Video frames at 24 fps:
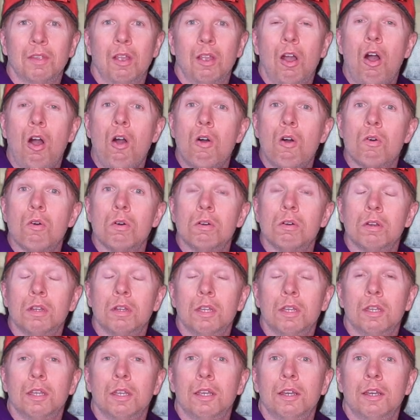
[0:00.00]
Oh,
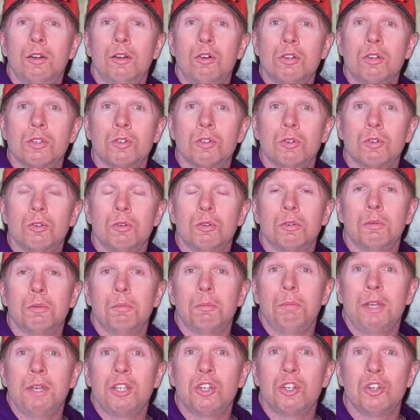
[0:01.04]
and also
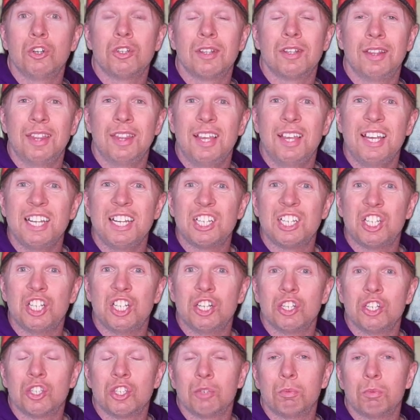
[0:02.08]
make sure to like,
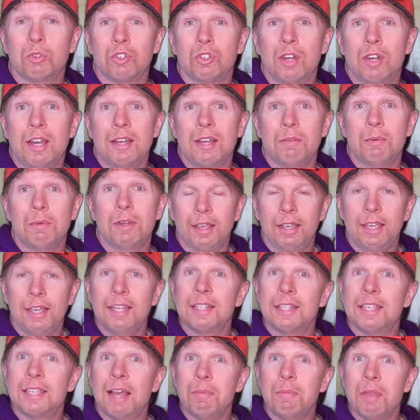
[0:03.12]
share, subscribe,
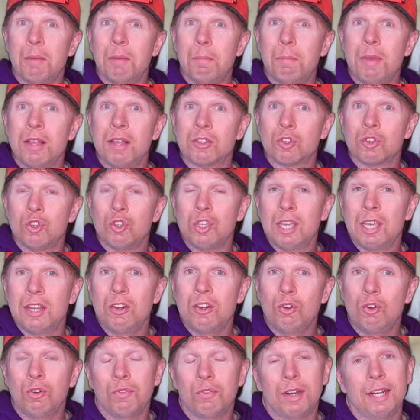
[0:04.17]
and tap that bell so you get
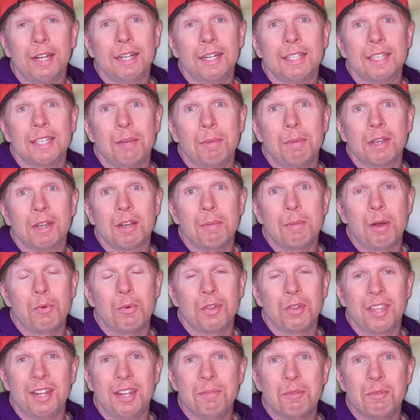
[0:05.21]
notified anytime I come out
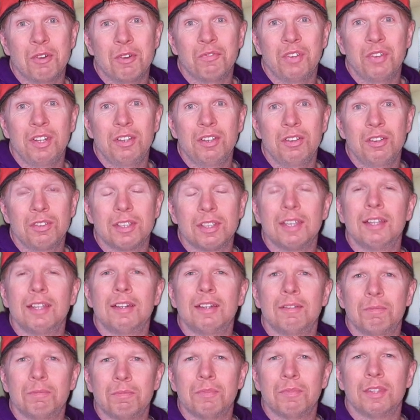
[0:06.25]
with any more videos,
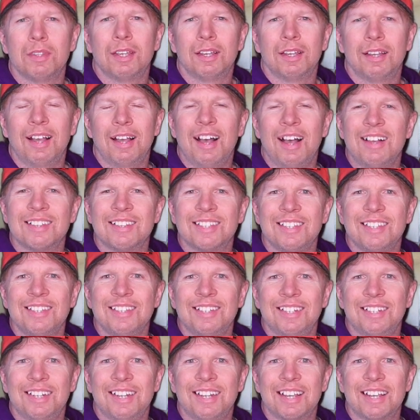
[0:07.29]
and I'll see you
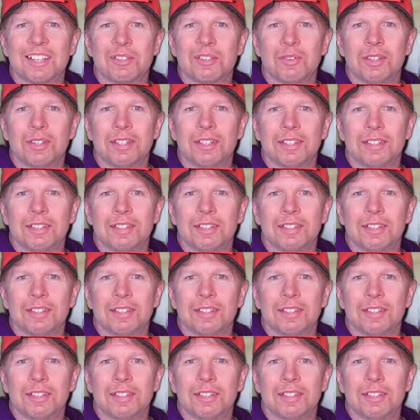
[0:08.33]
in the next one.